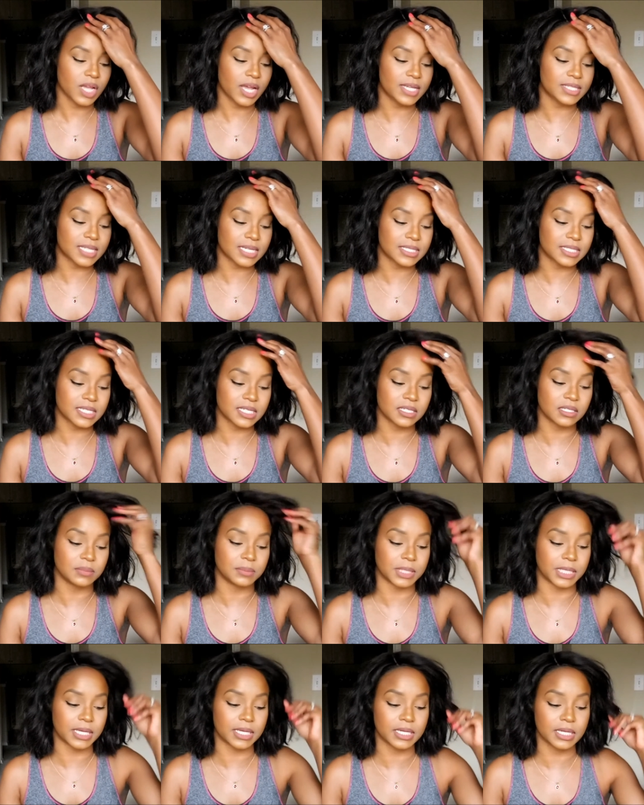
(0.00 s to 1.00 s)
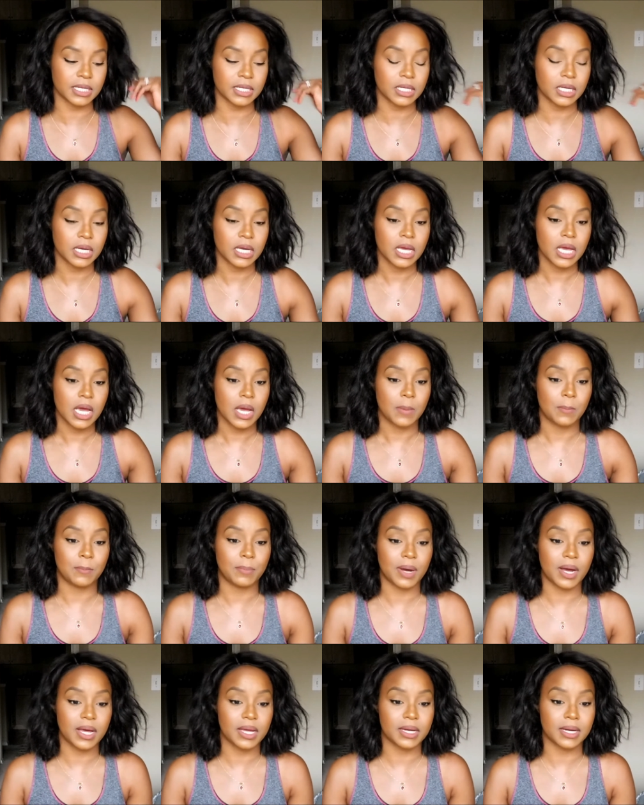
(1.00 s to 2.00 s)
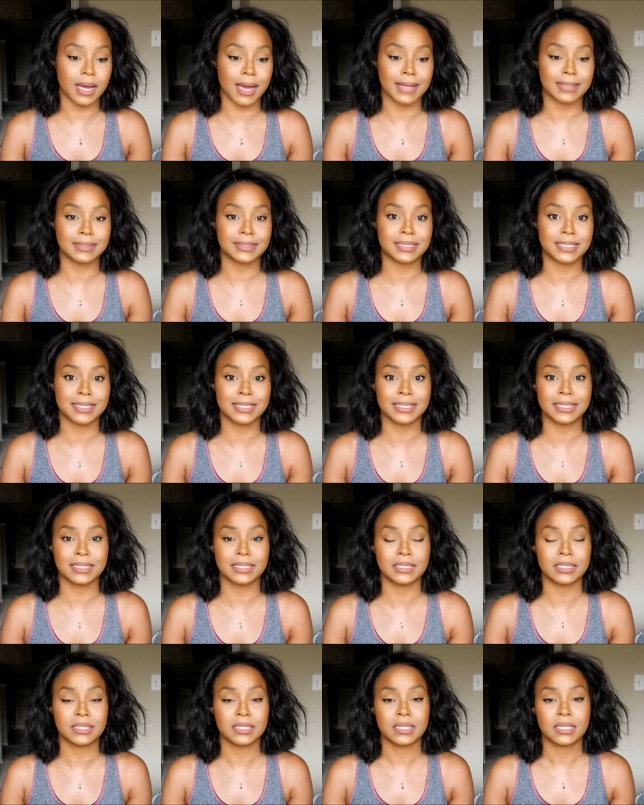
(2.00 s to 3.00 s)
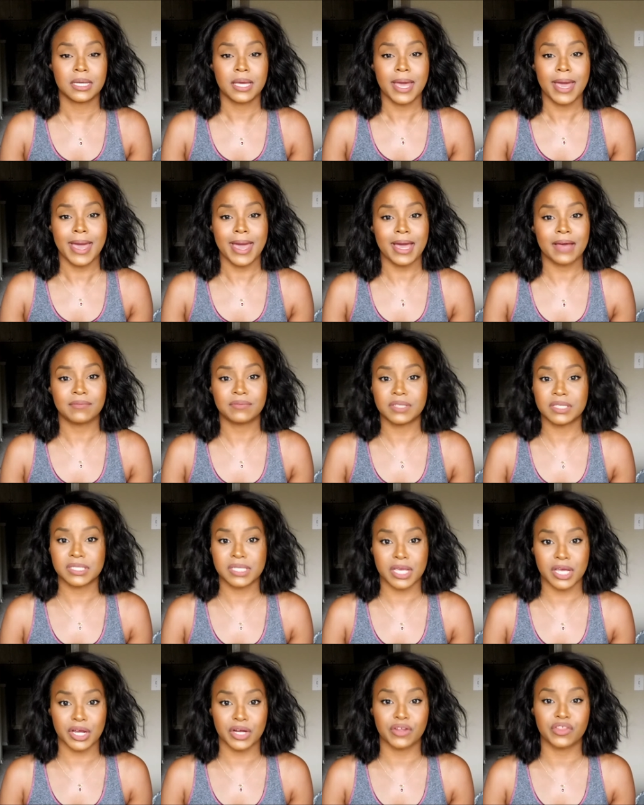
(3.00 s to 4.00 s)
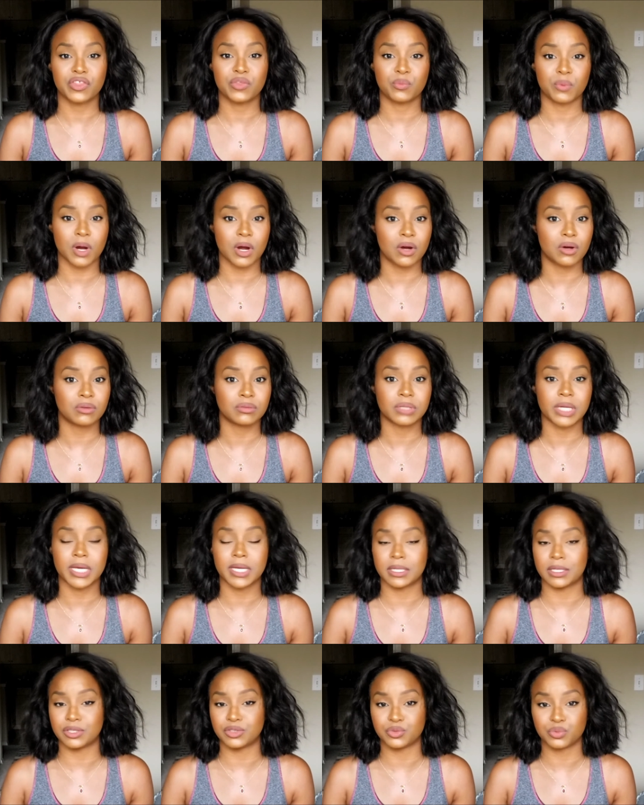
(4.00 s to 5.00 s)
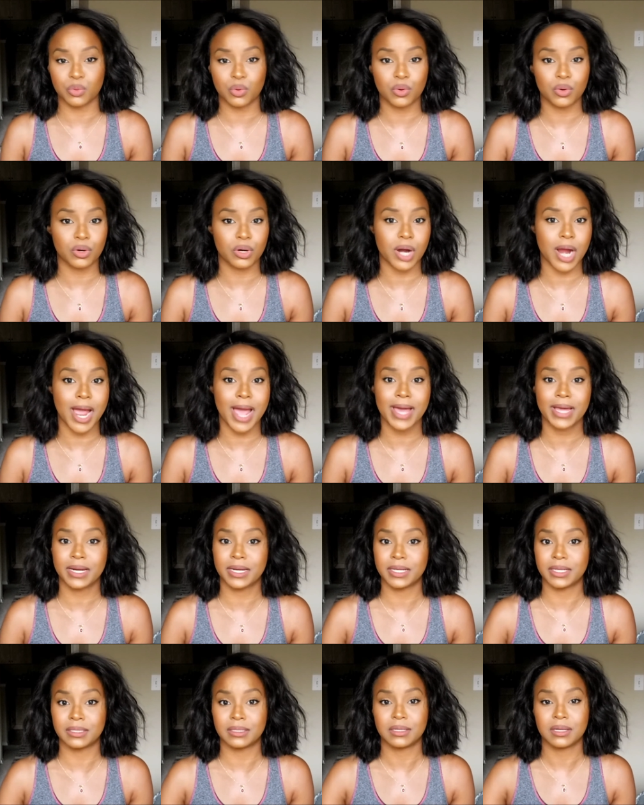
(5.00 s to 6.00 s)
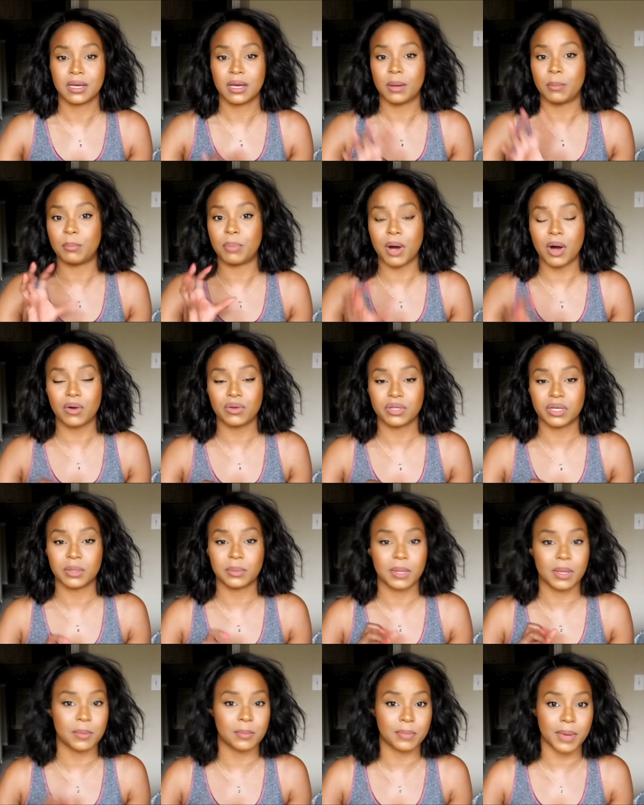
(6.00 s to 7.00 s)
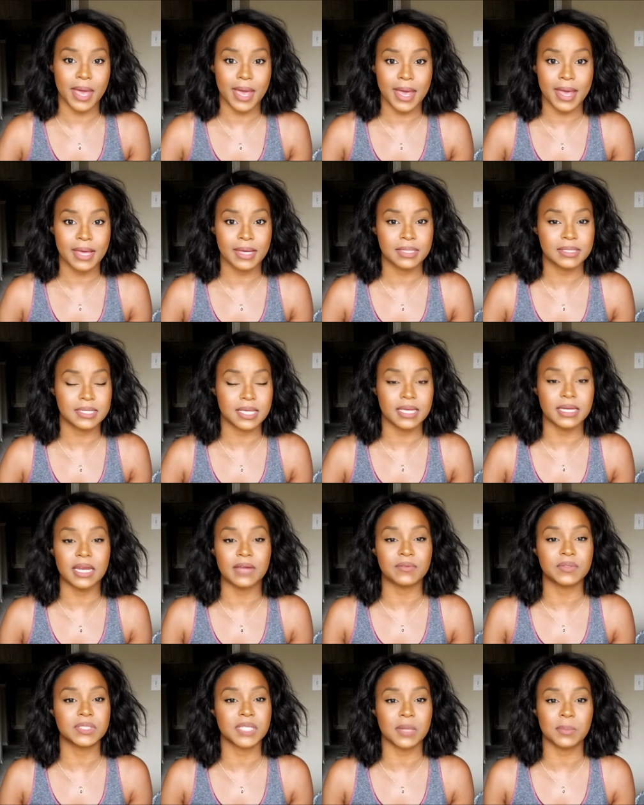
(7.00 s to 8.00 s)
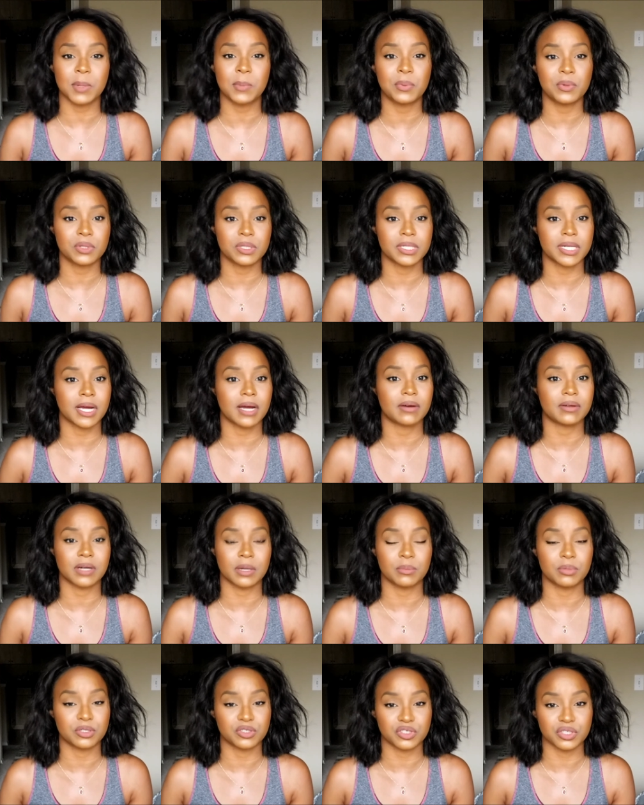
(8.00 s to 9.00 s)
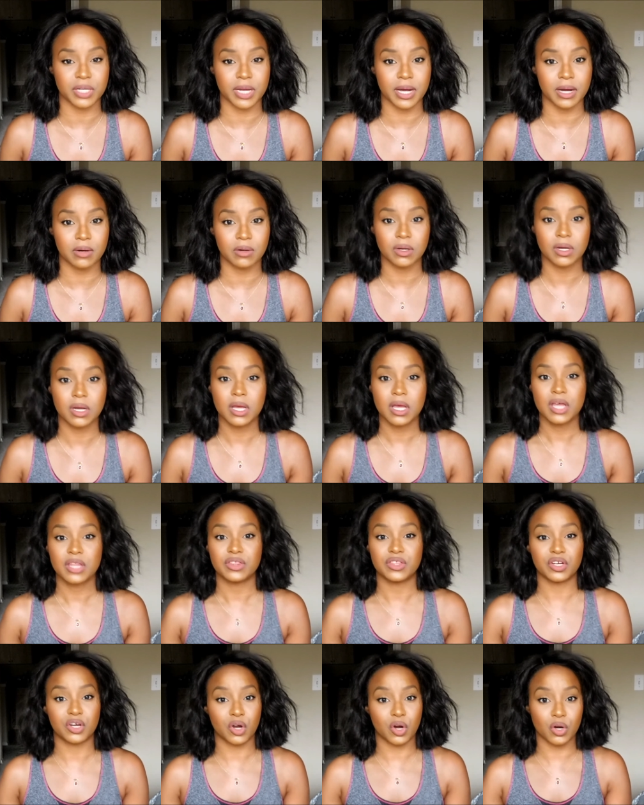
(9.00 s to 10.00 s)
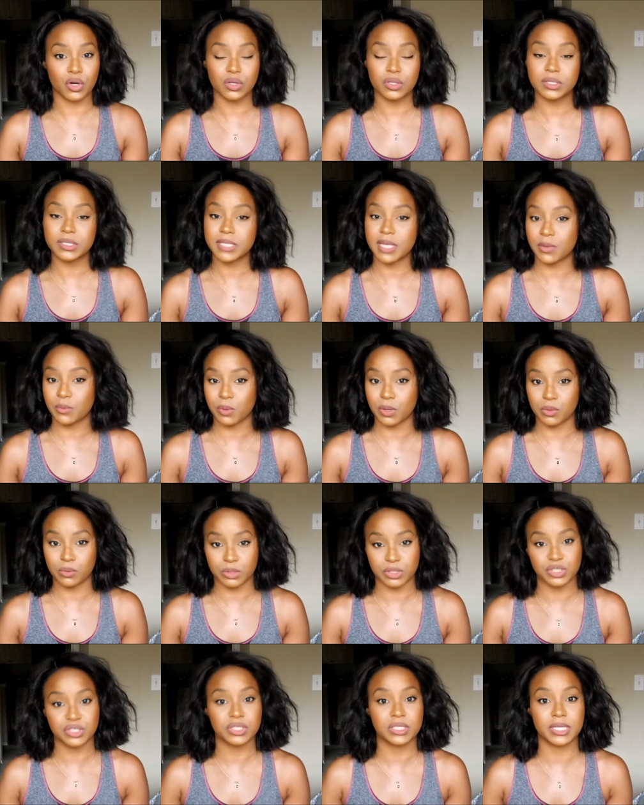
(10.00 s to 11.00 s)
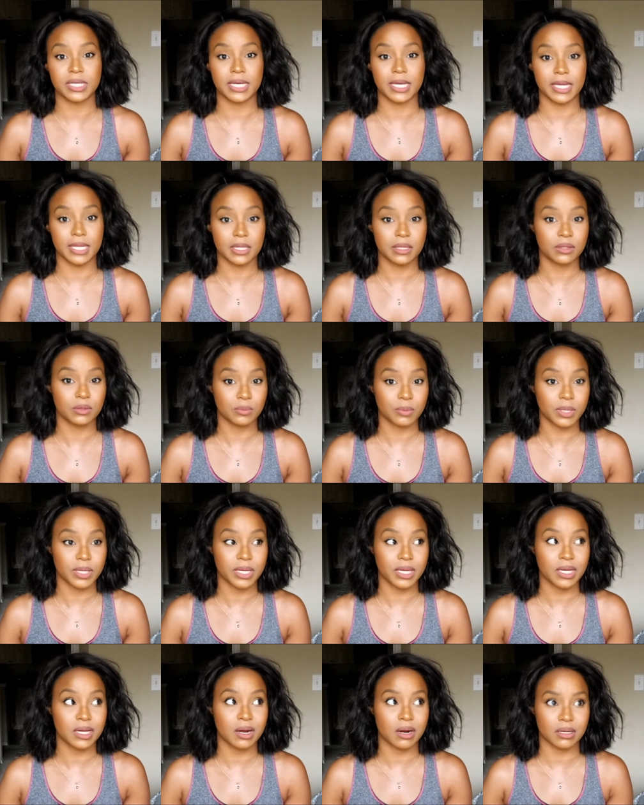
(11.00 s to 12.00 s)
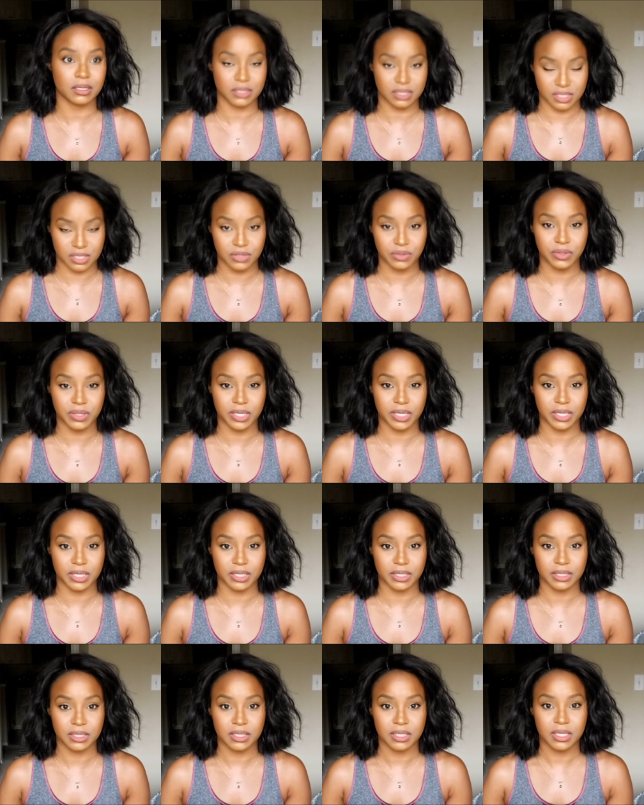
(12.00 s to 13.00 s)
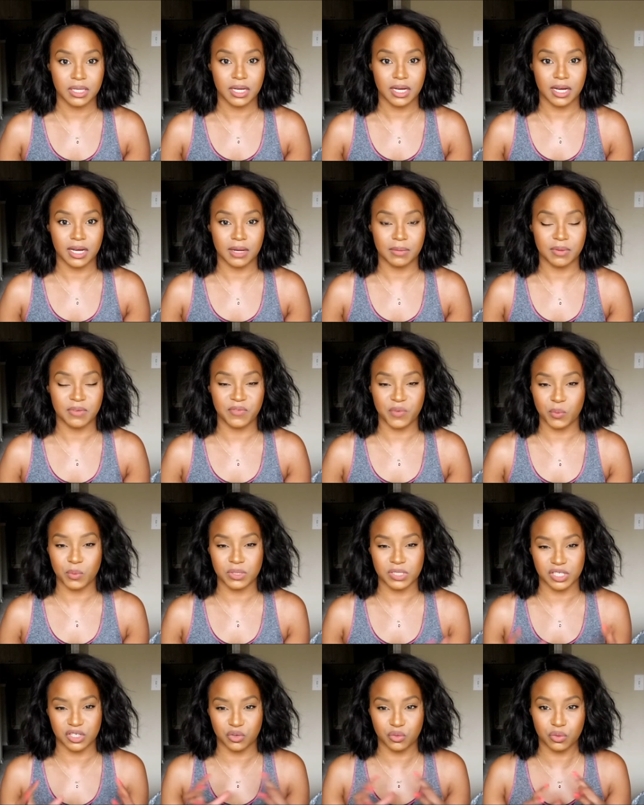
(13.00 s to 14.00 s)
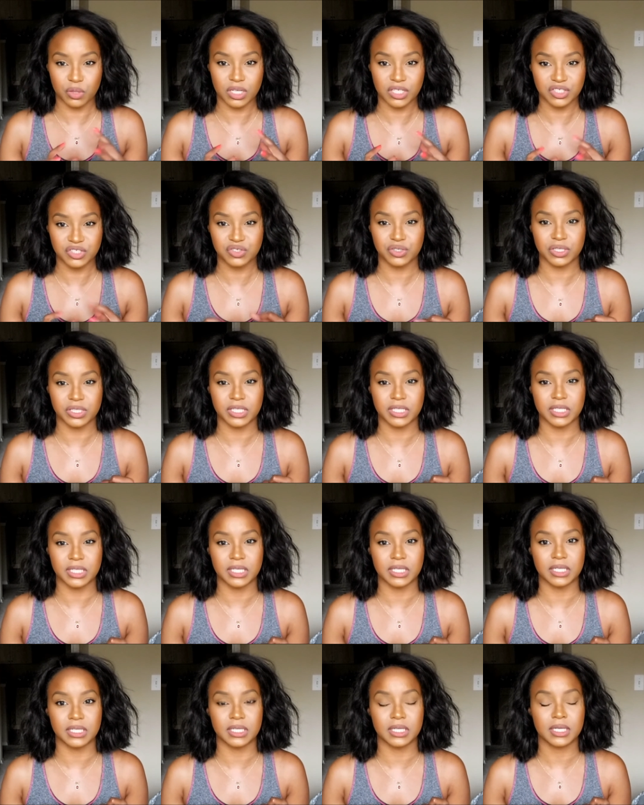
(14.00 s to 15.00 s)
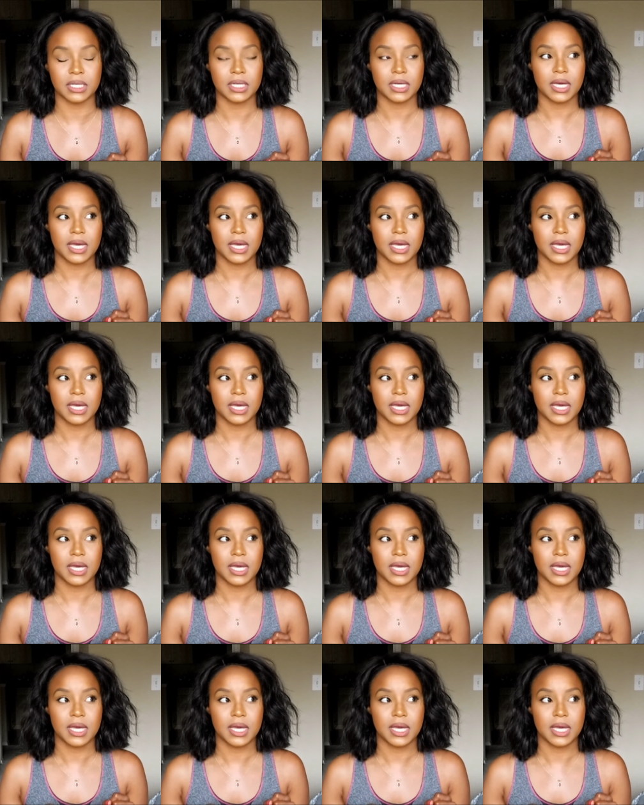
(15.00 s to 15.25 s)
as I did in the beginning, but I did have this hair thrown in a drawer. I had it balled up in bags, and every time I pull it out and I brush it out, the curls that were originally in the wig are still there, if it wasn't crushed or anything.